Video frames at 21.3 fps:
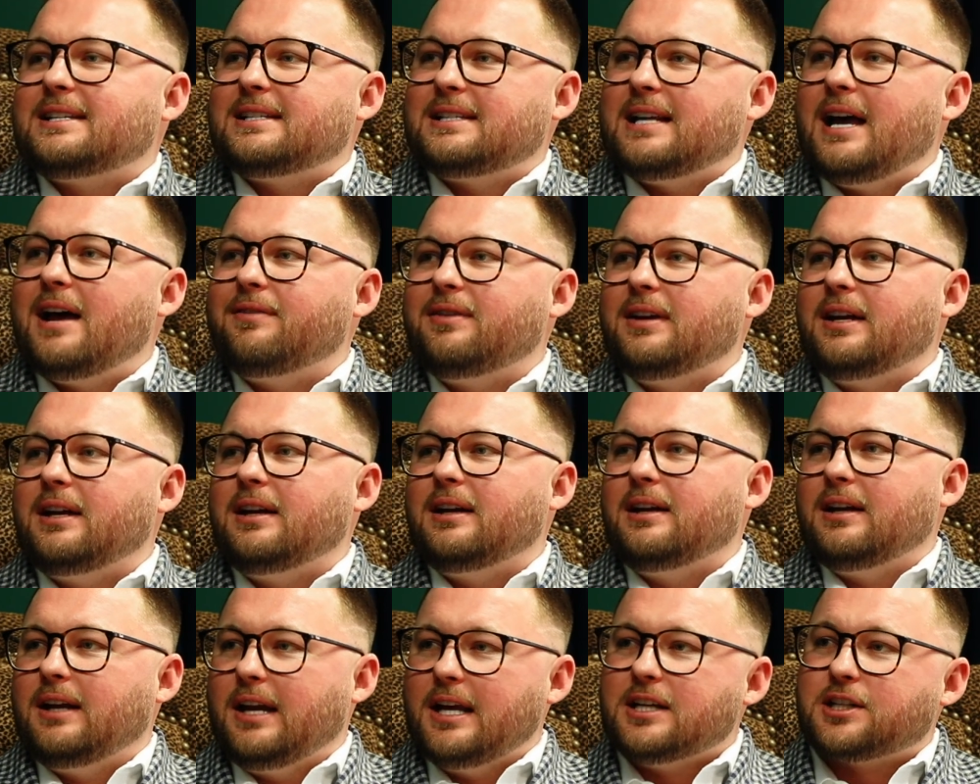
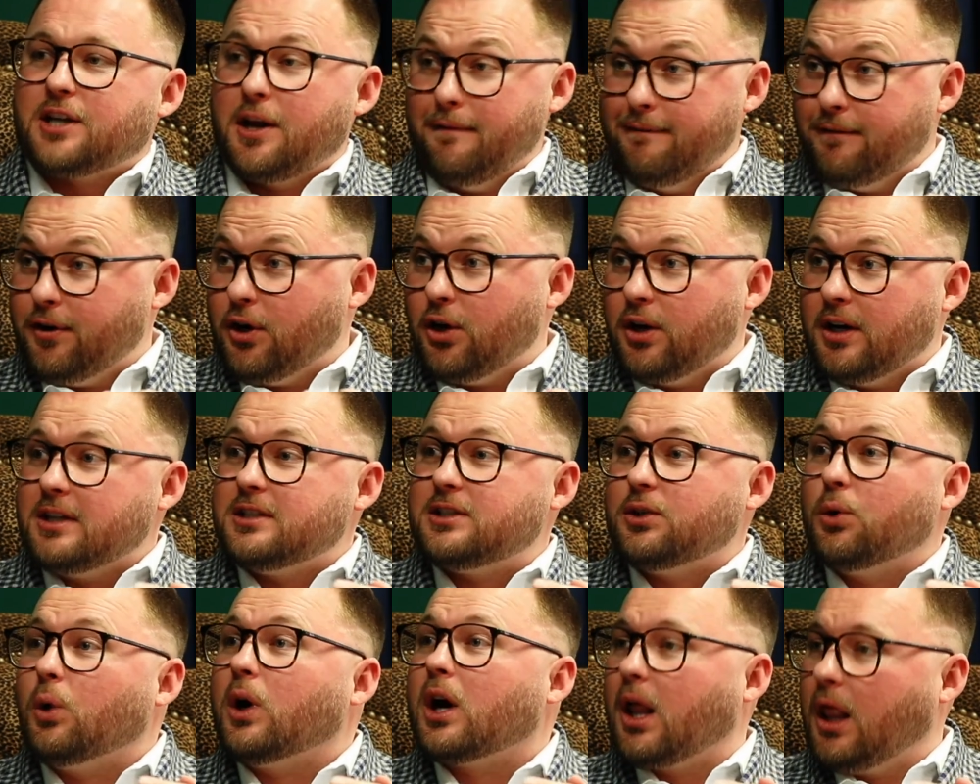7 is converting
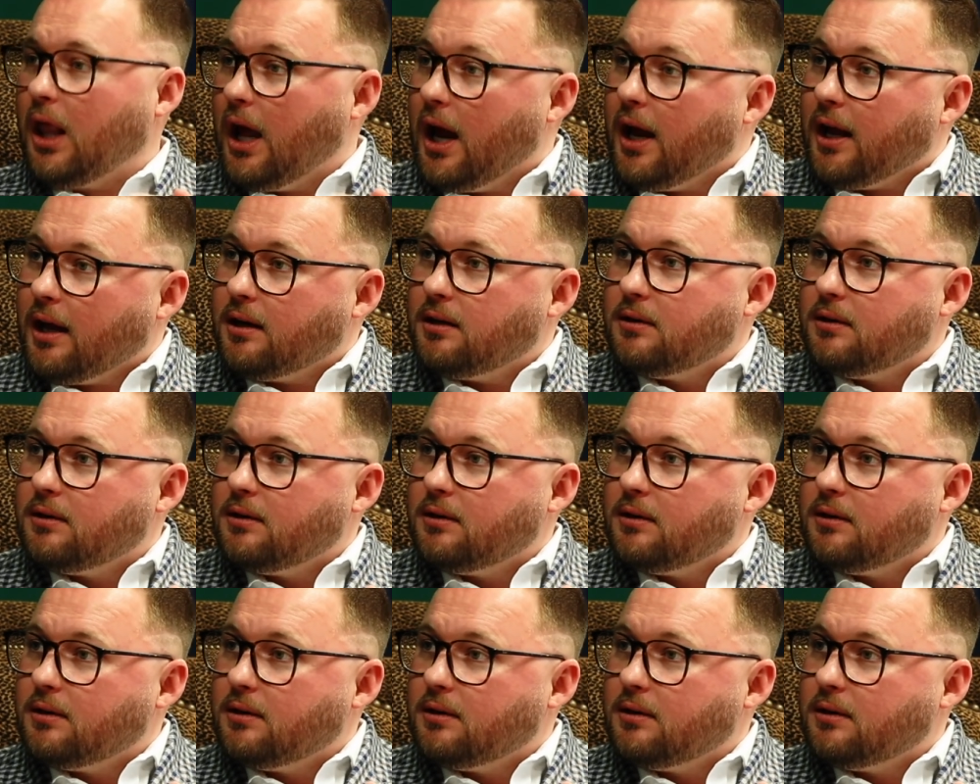to a client?